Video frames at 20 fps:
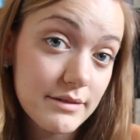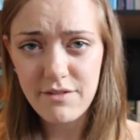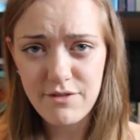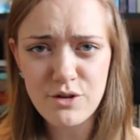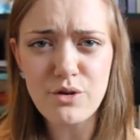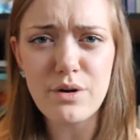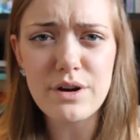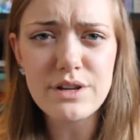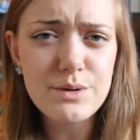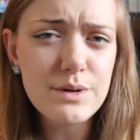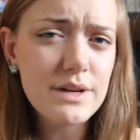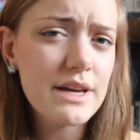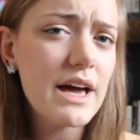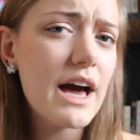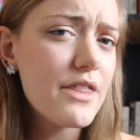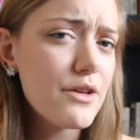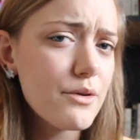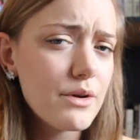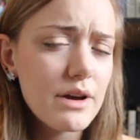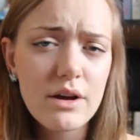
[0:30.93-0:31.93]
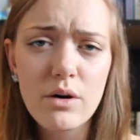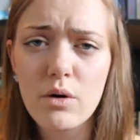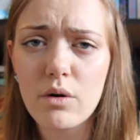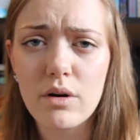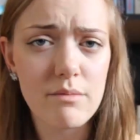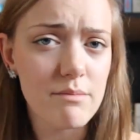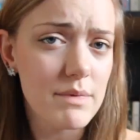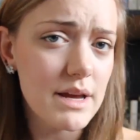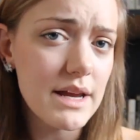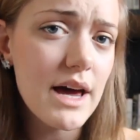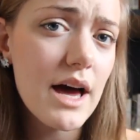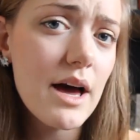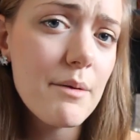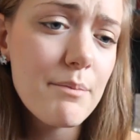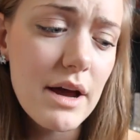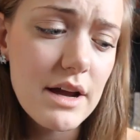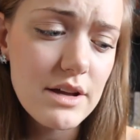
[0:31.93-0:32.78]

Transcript: If you're going to a gathering or a meetup